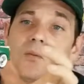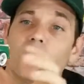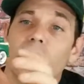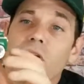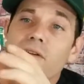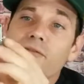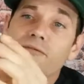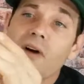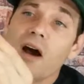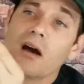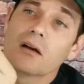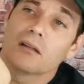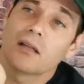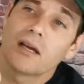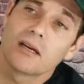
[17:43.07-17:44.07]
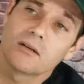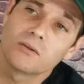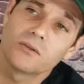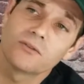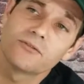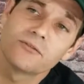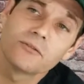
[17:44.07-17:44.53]
one fog light on
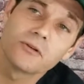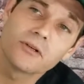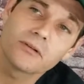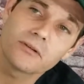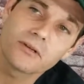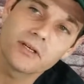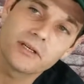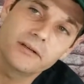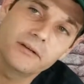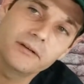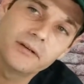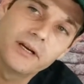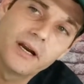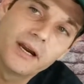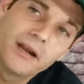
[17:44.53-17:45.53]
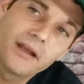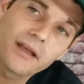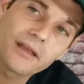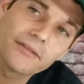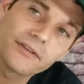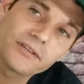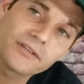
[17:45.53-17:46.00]
the front right here.
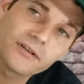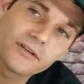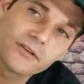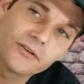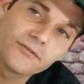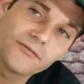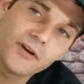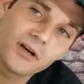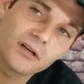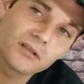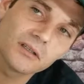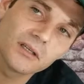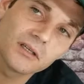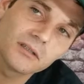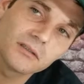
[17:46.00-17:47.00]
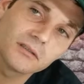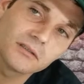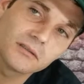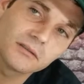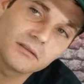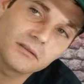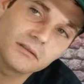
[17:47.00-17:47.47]
And this other fog light
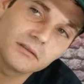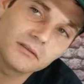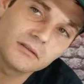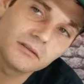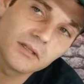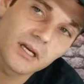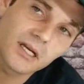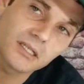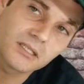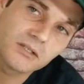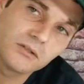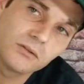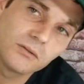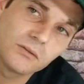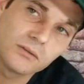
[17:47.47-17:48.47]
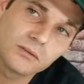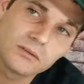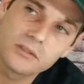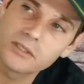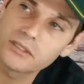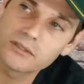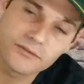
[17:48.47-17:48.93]
is not too good of